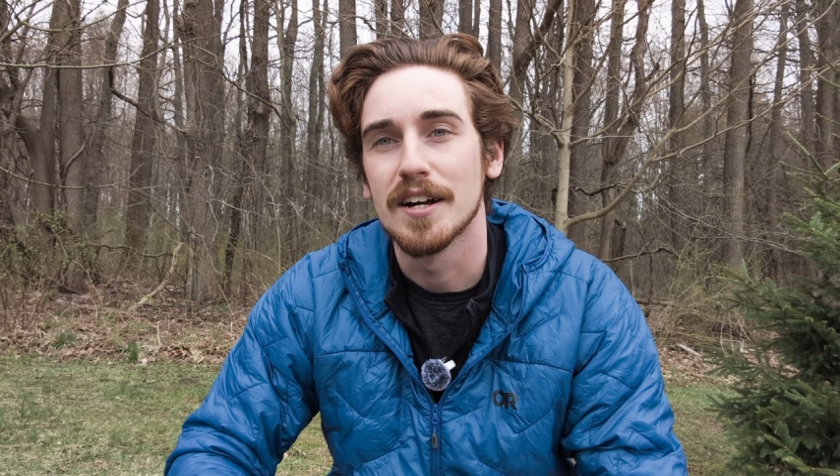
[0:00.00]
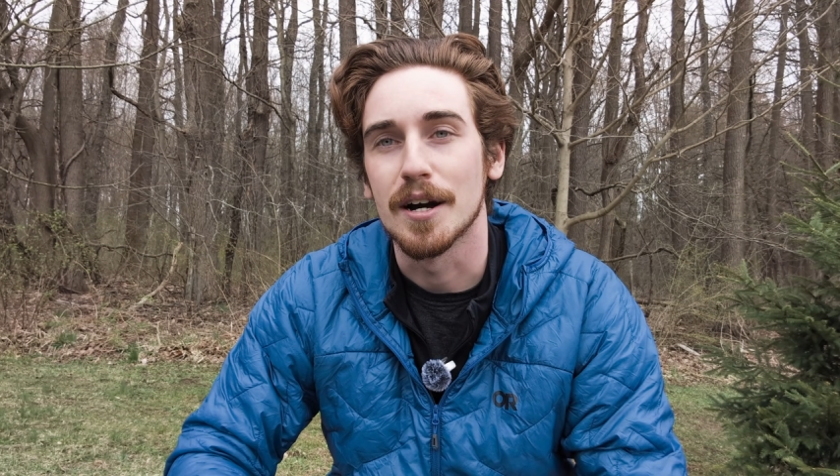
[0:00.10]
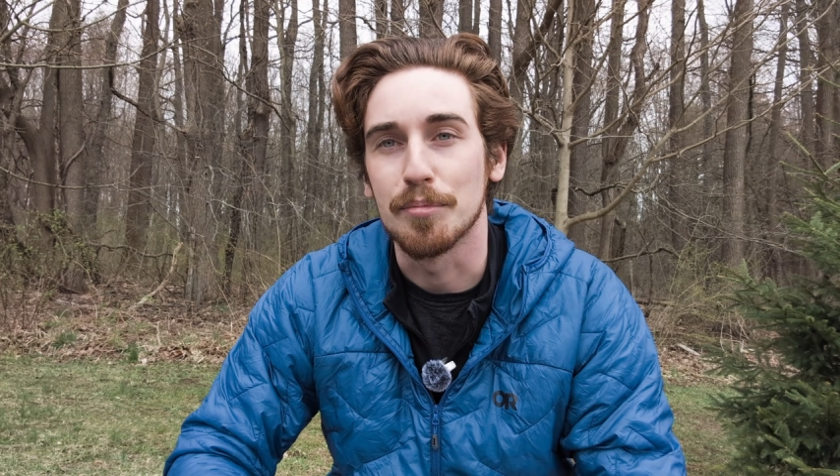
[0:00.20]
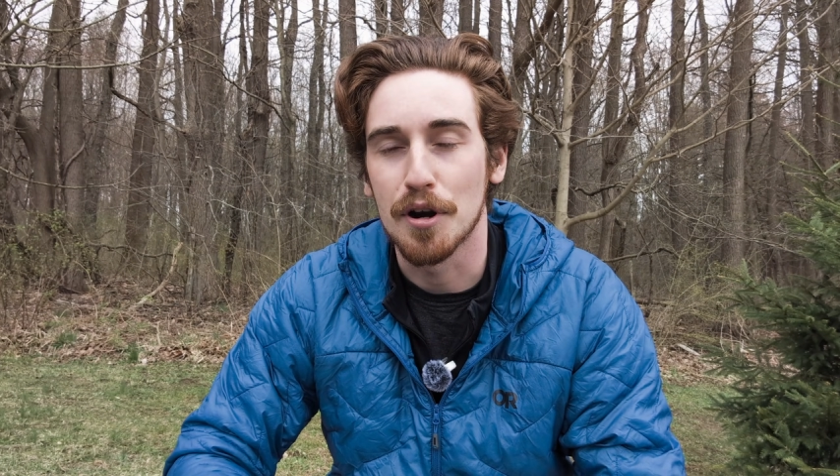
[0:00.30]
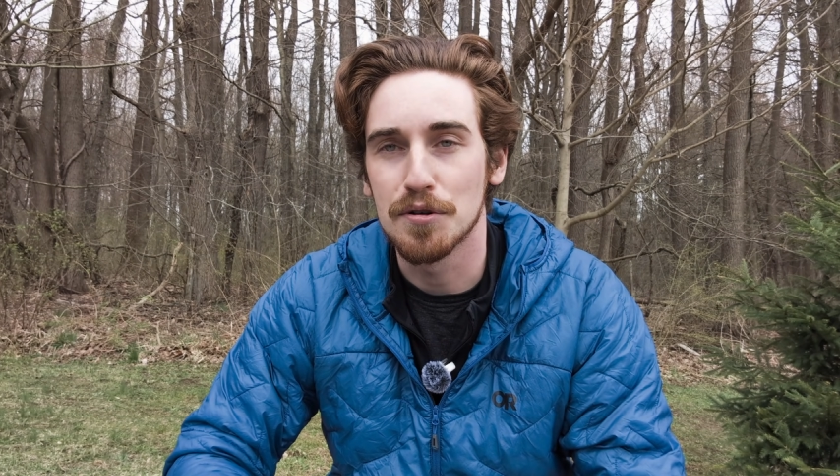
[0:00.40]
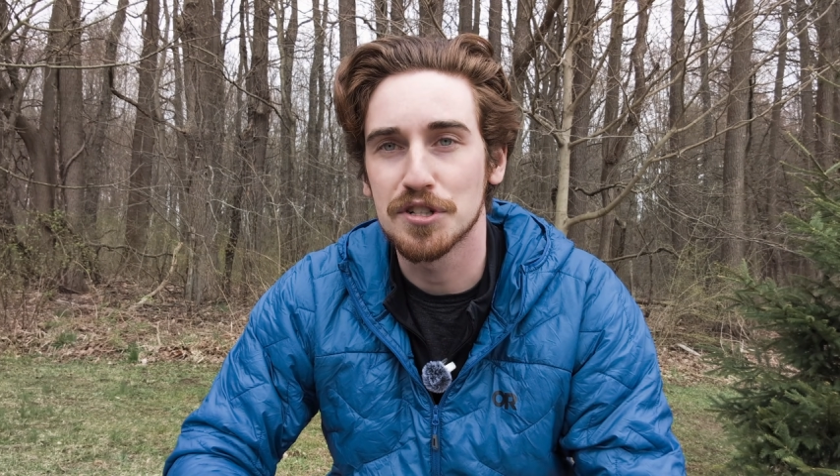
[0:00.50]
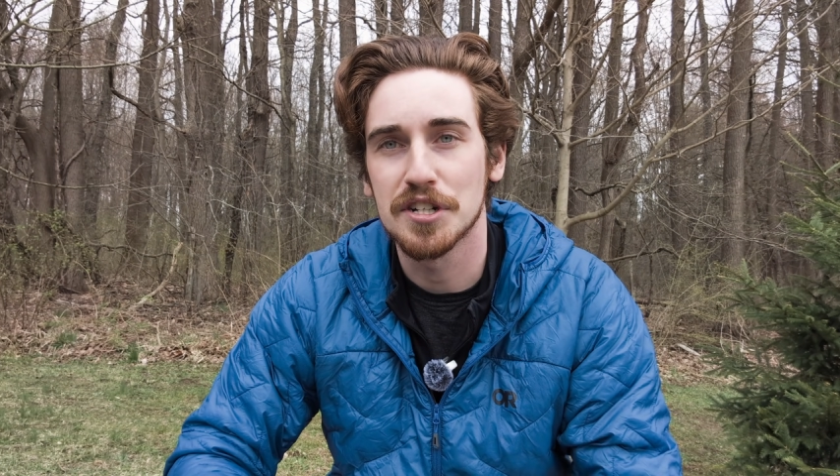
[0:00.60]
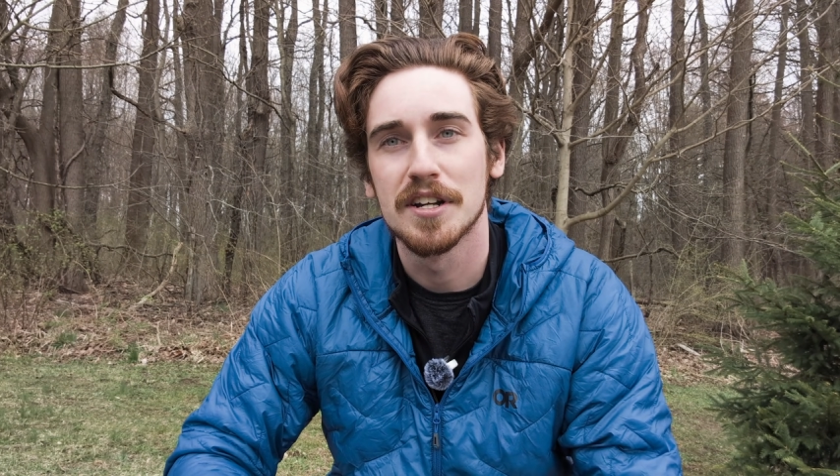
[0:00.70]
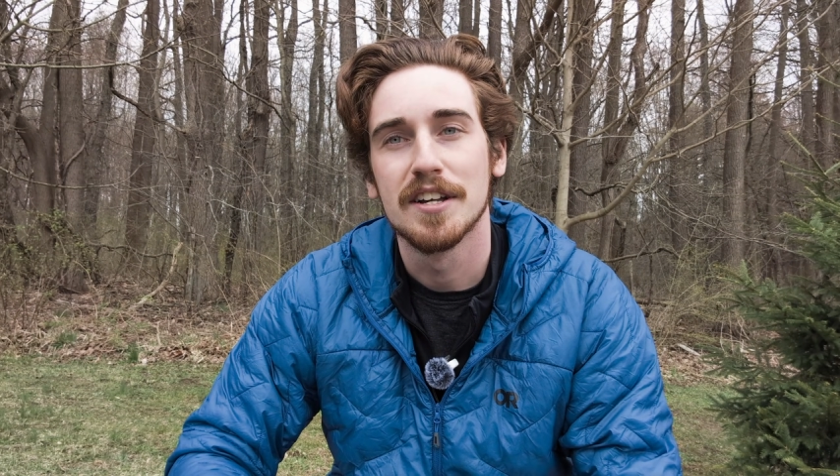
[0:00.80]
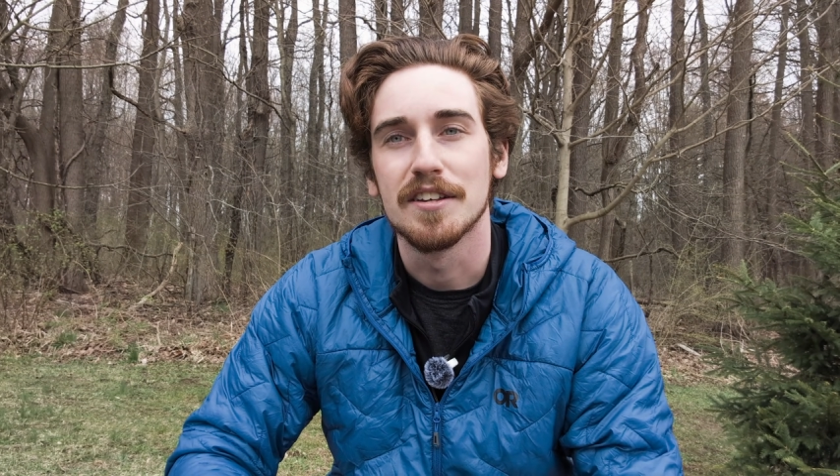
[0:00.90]

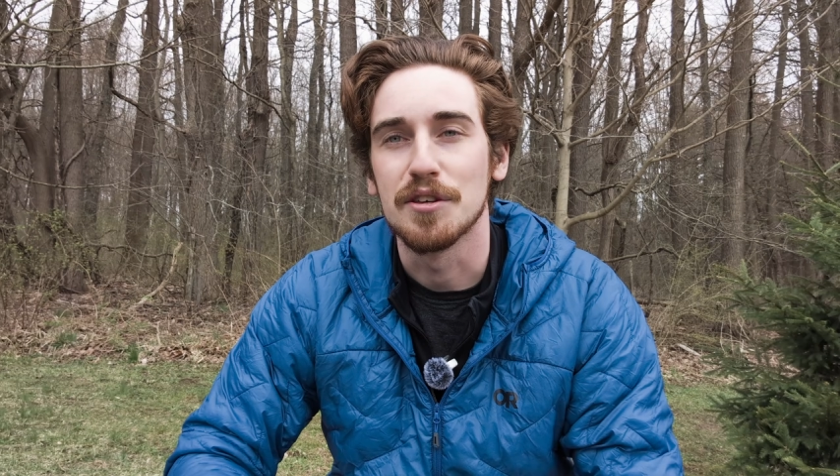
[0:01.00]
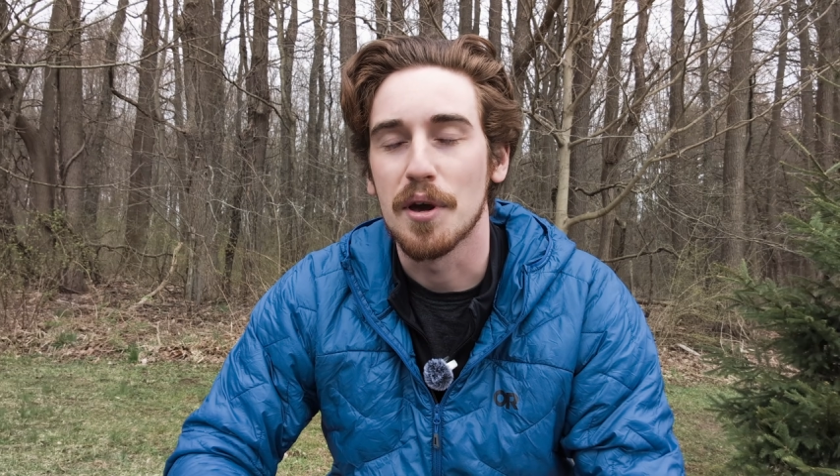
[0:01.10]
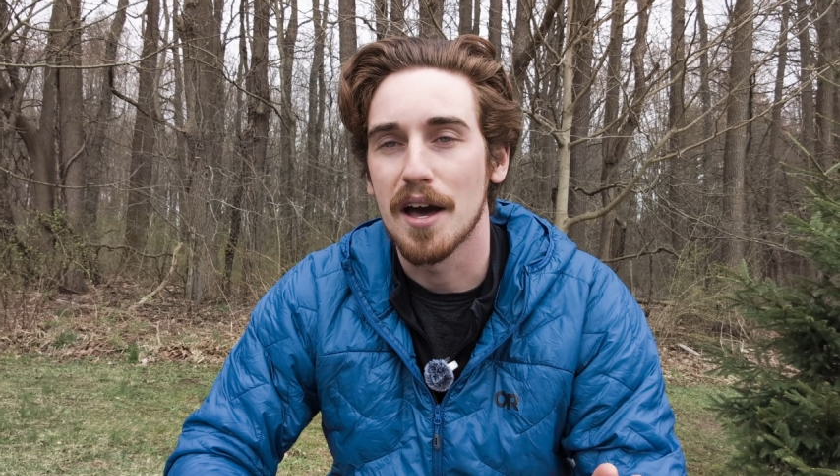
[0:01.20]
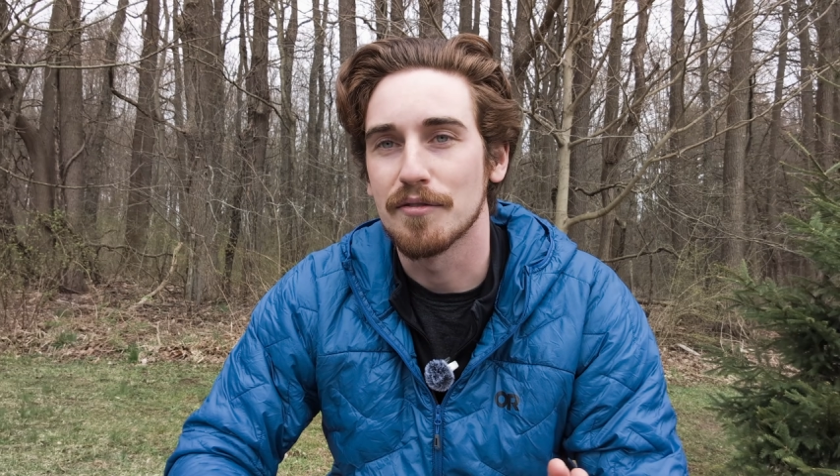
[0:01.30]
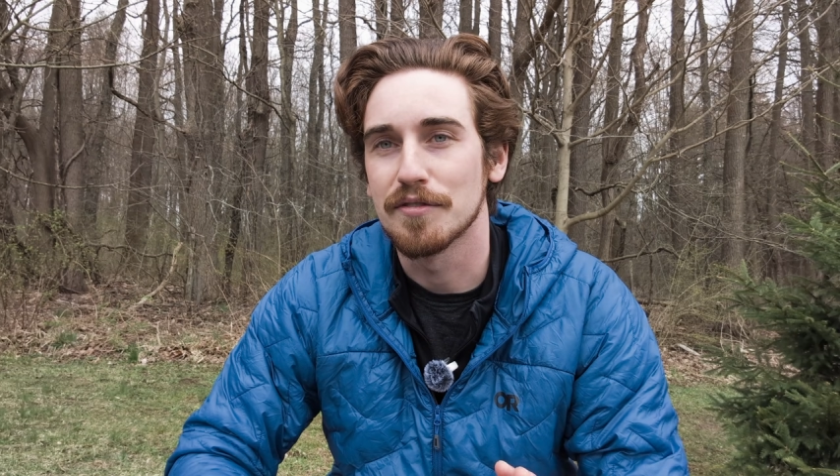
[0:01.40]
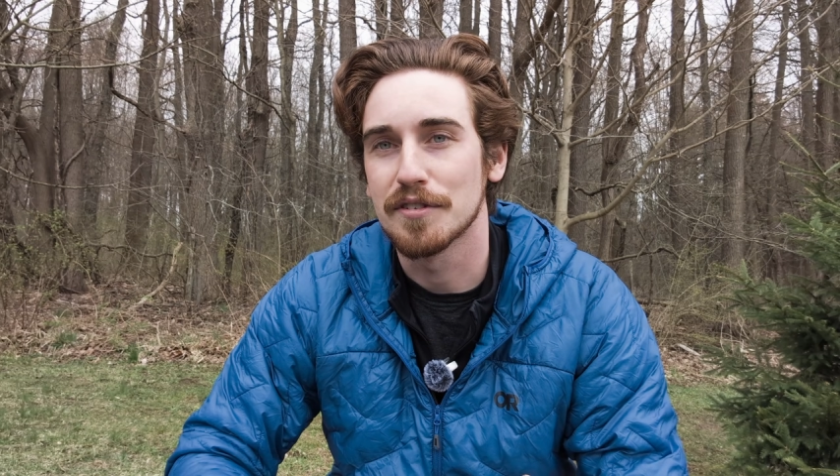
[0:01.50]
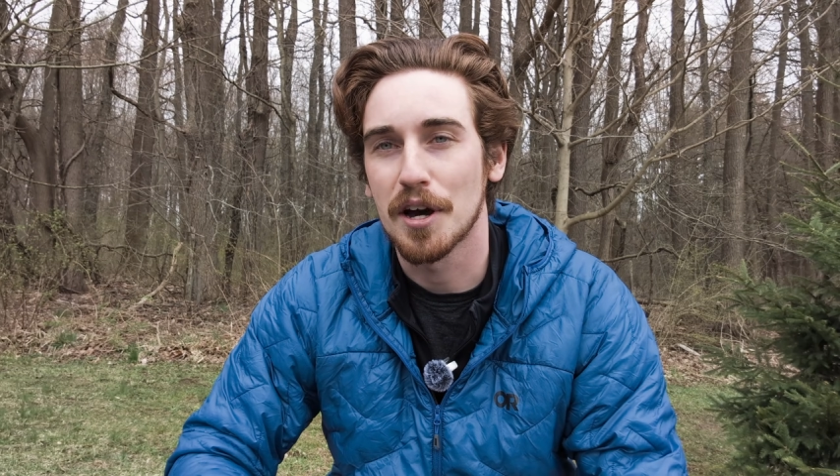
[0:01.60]
approach, you have